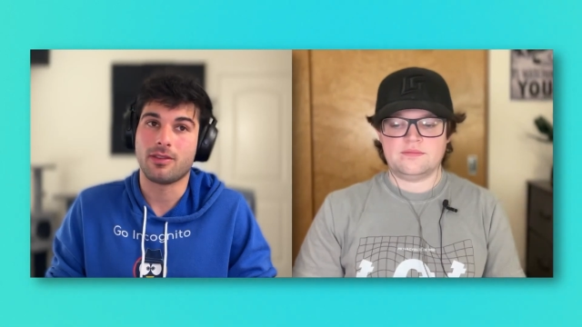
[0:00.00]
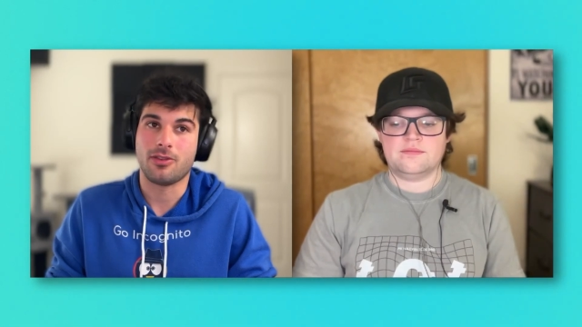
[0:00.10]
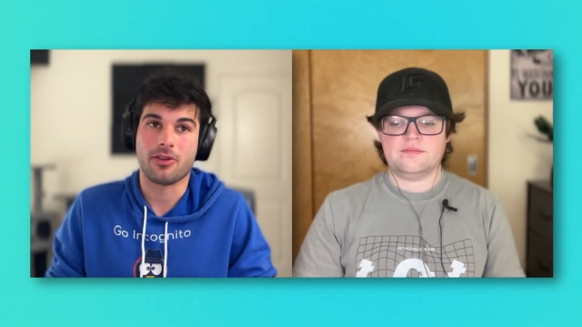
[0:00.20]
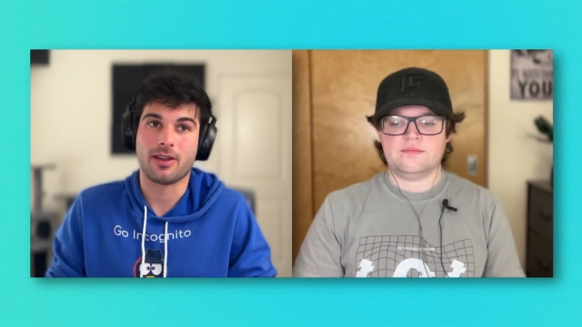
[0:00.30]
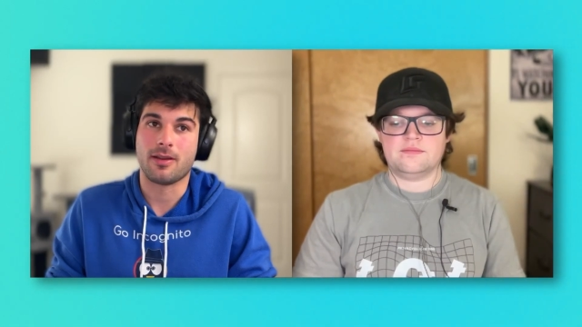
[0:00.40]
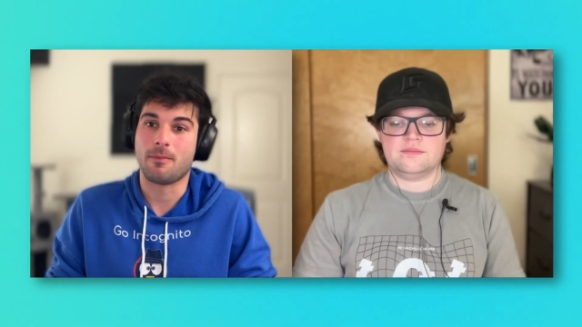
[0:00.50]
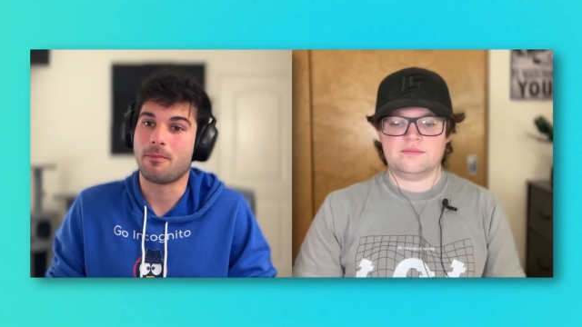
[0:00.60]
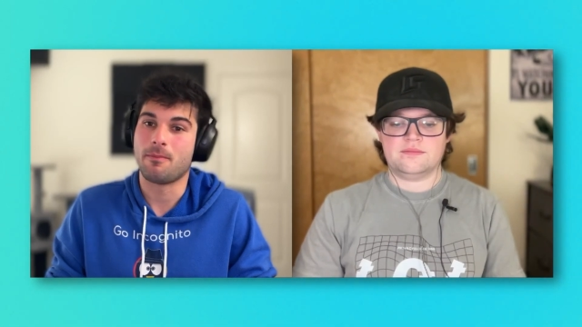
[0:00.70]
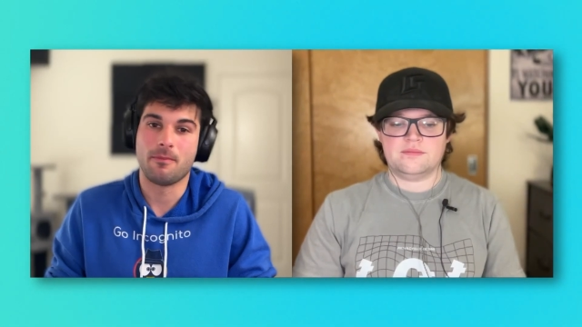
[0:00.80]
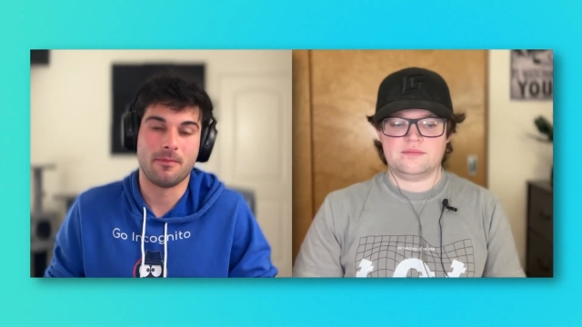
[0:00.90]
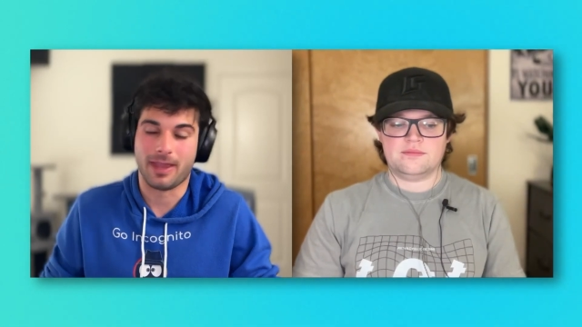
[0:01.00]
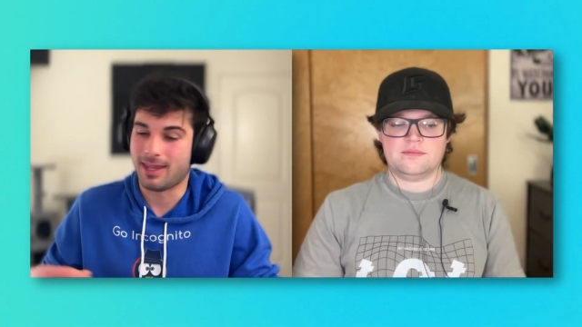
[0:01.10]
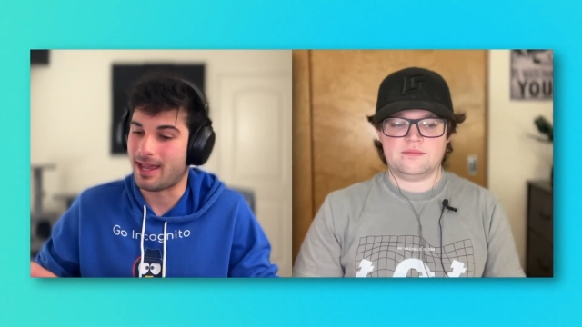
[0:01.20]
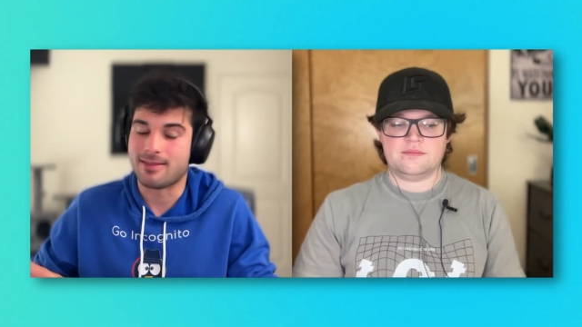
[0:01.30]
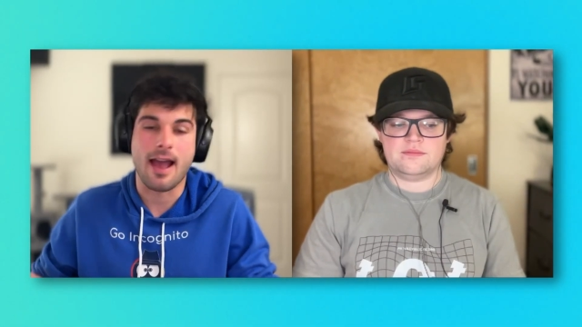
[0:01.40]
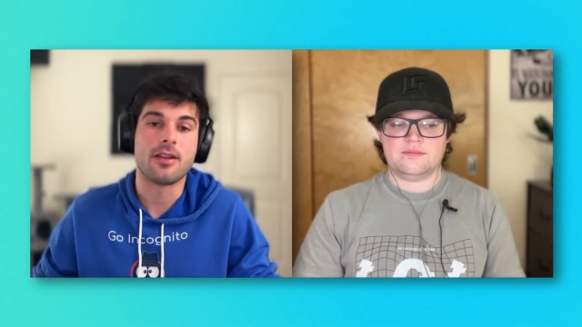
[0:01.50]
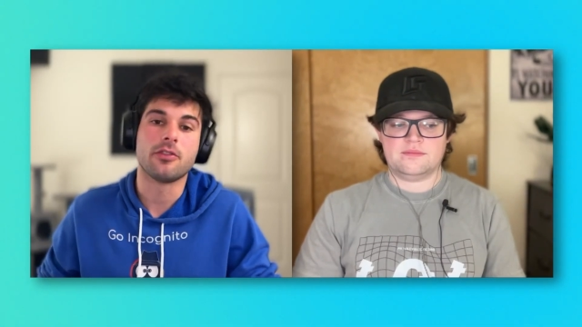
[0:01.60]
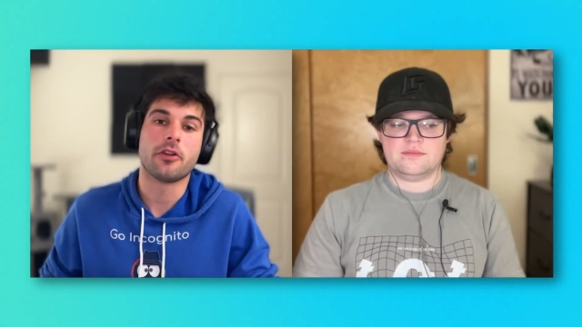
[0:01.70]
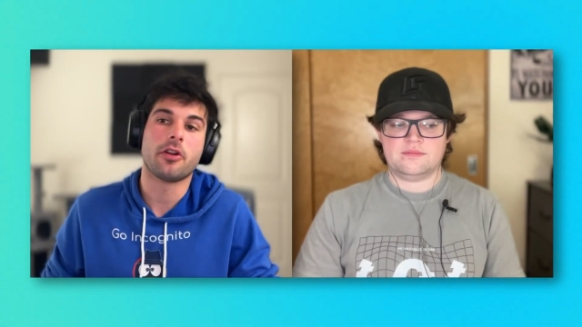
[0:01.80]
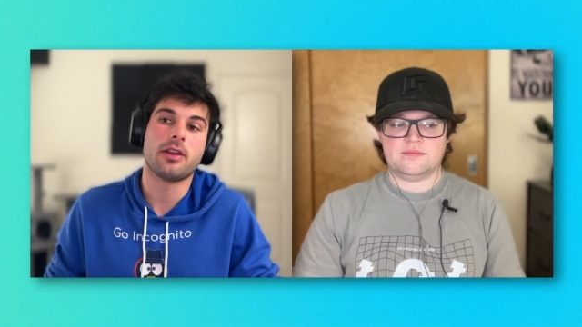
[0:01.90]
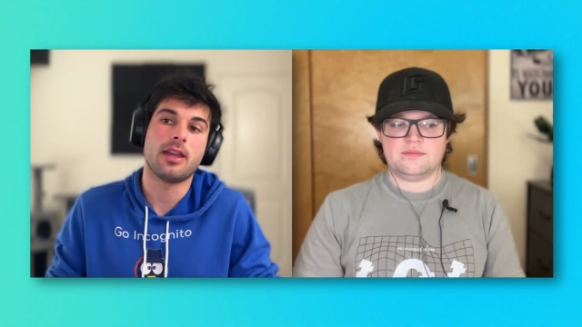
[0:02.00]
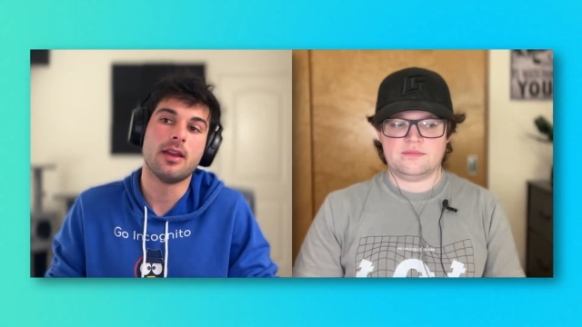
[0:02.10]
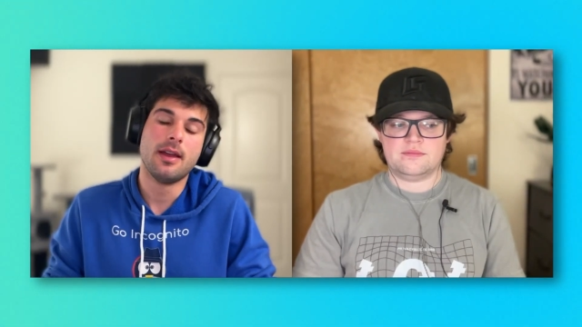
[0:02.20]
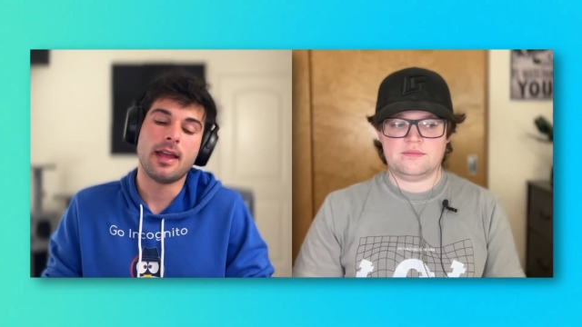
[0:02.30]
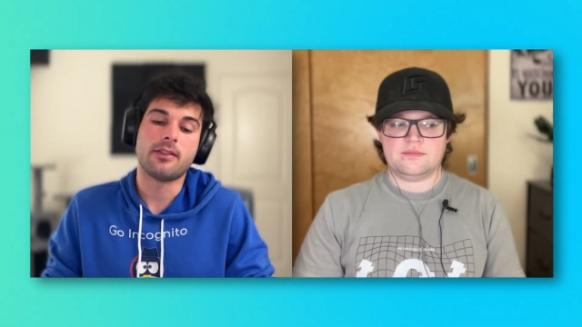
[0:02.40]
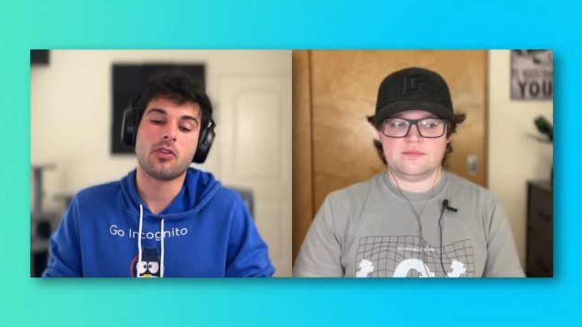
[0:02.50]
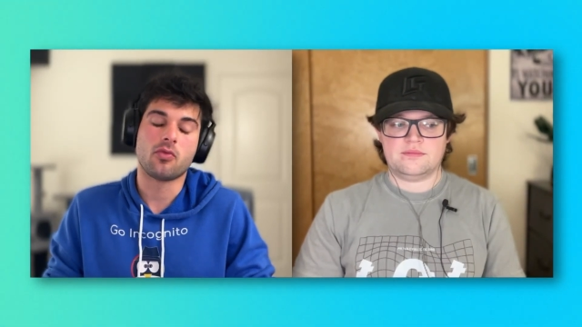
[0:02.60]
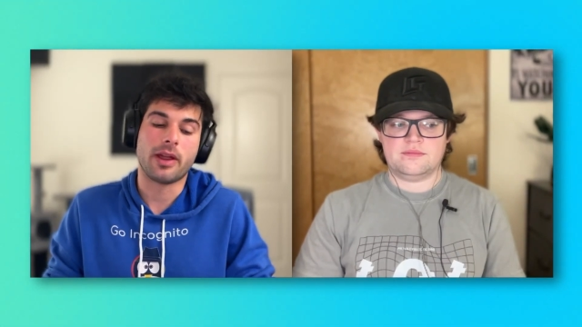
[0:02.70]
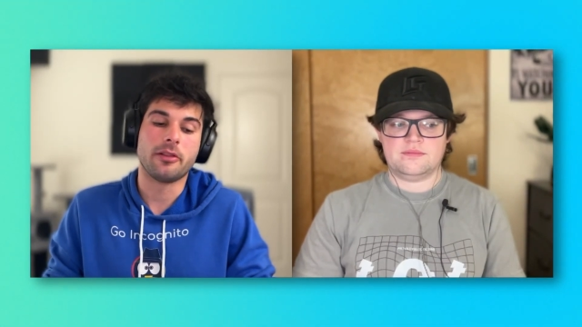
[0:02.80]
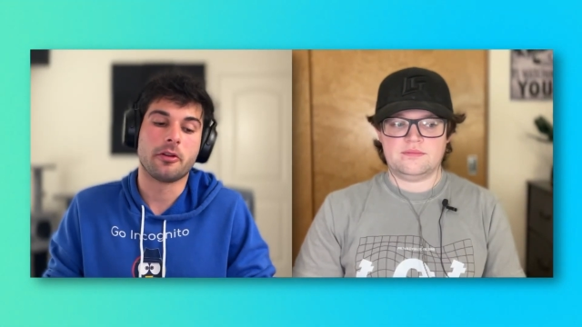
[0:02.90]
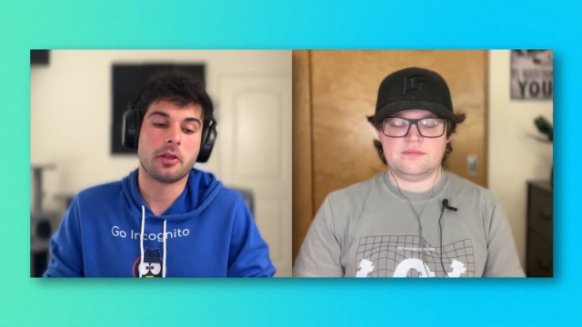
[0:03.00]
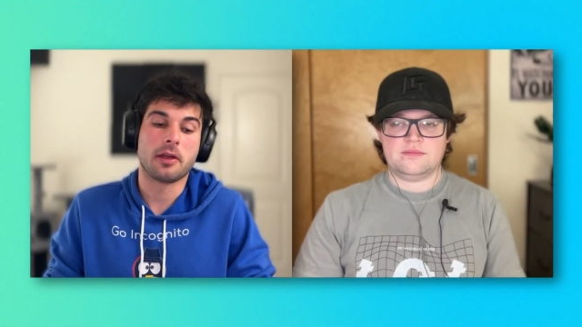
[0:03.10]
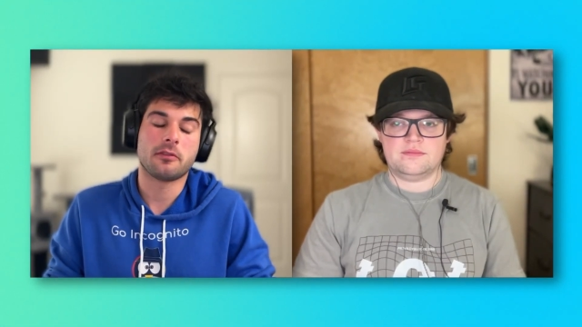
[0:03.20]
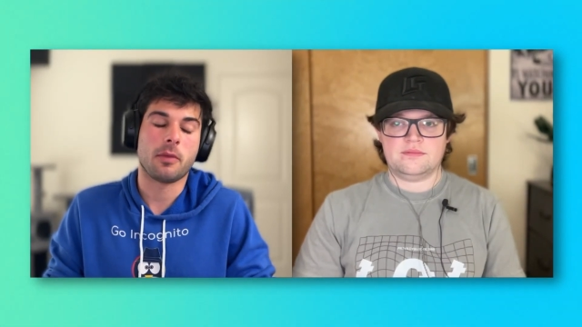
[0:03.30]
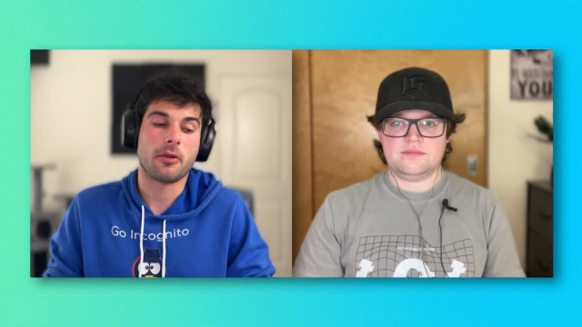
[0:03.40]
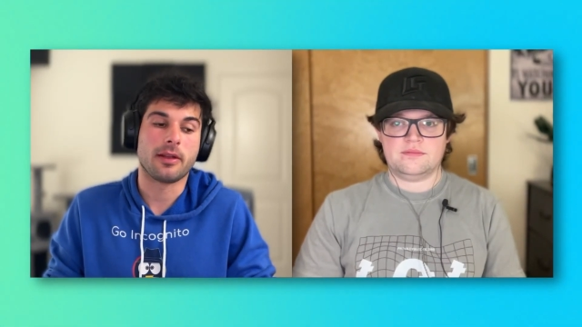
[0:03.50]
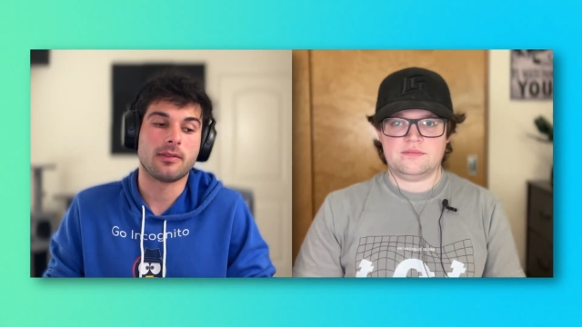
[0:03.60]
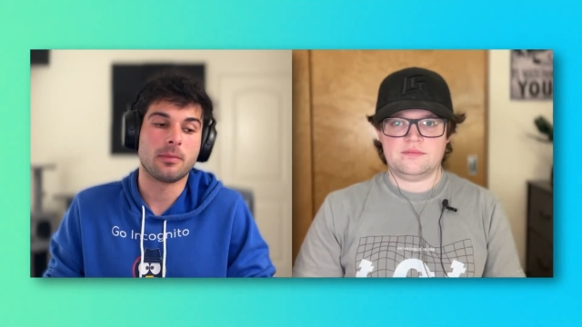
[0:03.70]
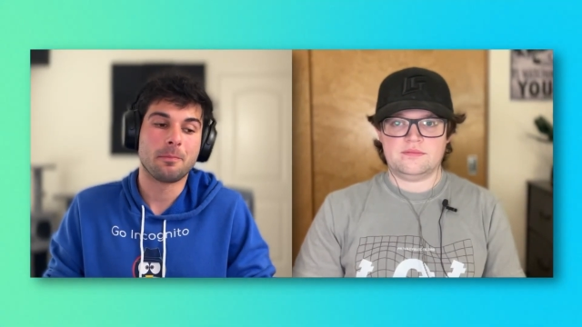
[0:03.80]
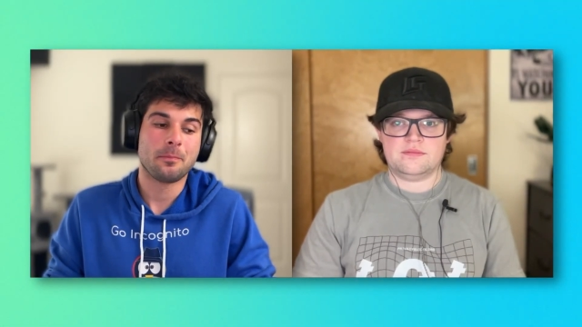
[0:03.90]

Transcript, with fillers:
Speaker 1: You're gonna like get down and dirty. It's a great learning experience.